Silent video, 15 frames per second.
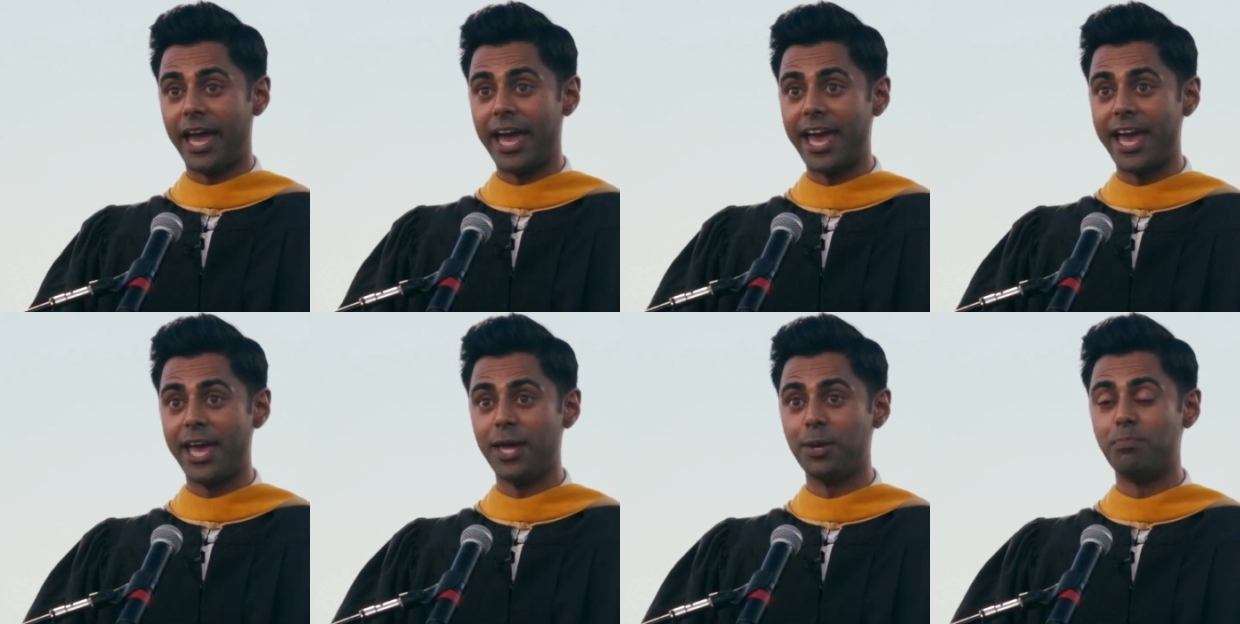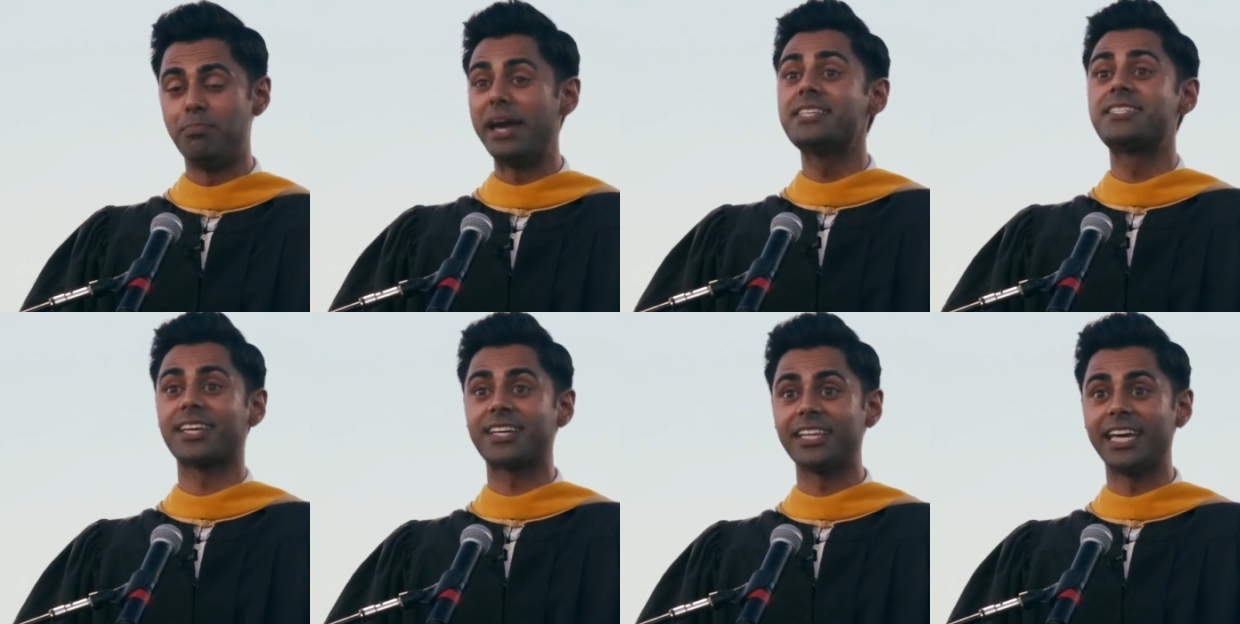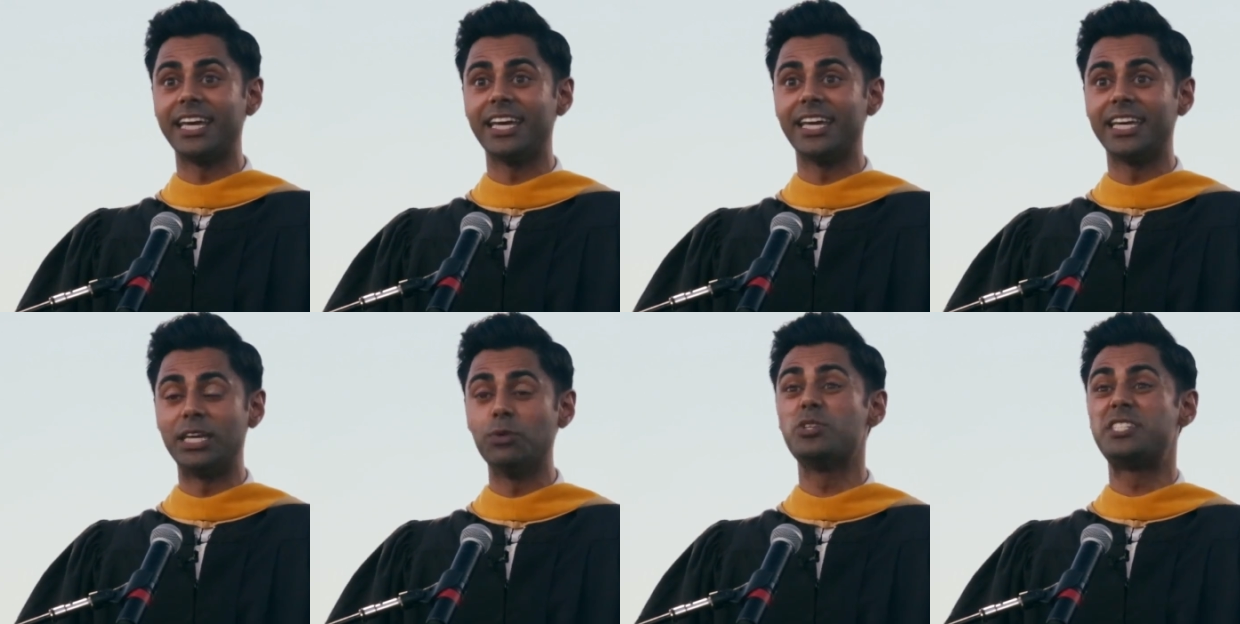And
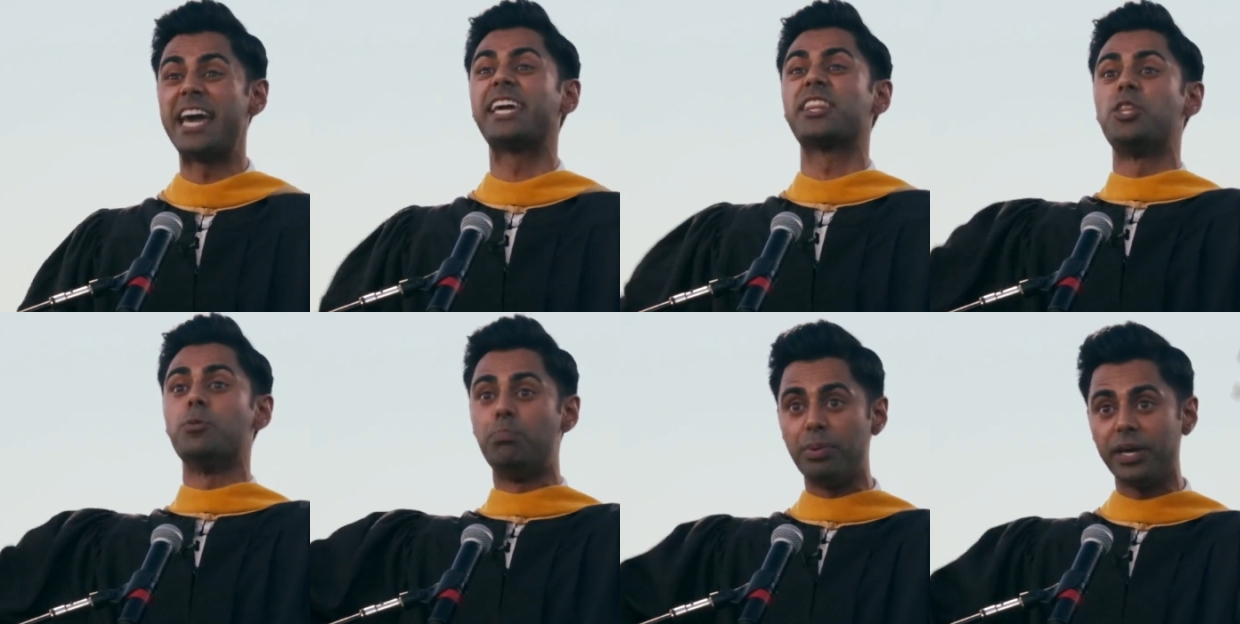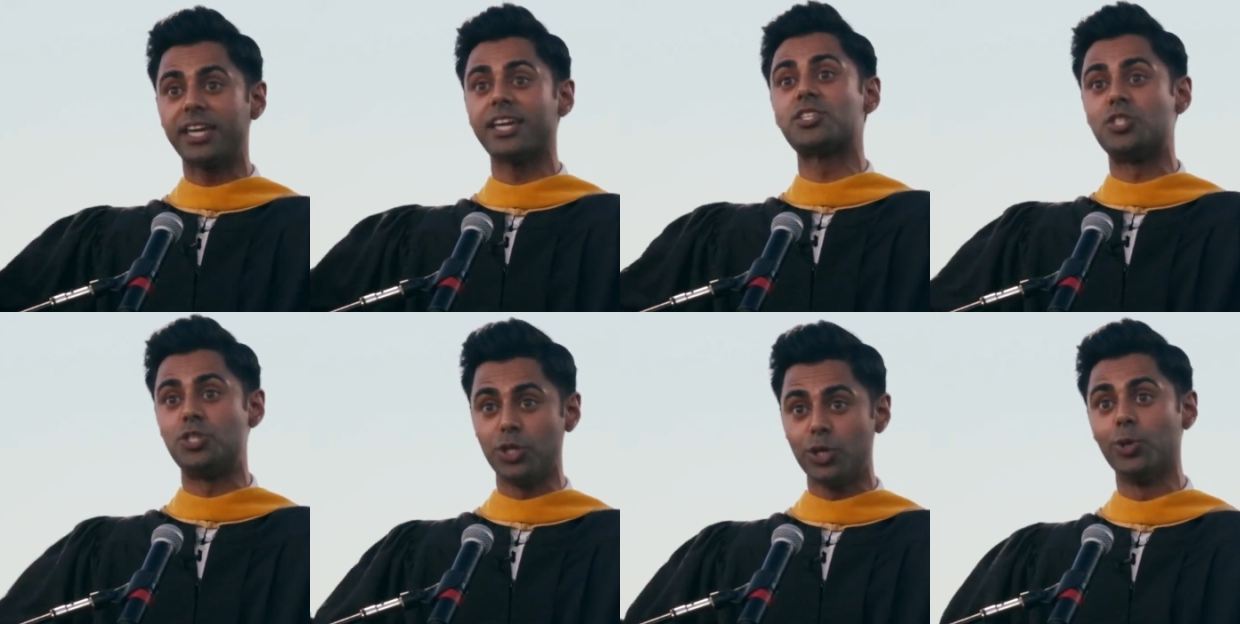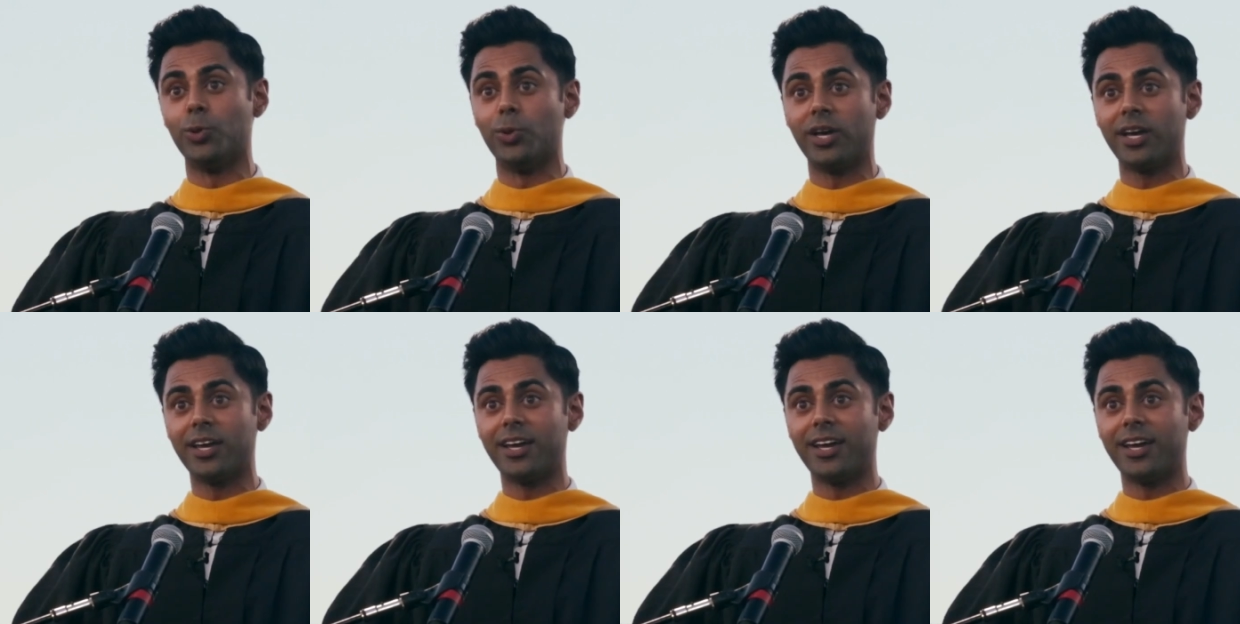basically, he would take the biggest dude,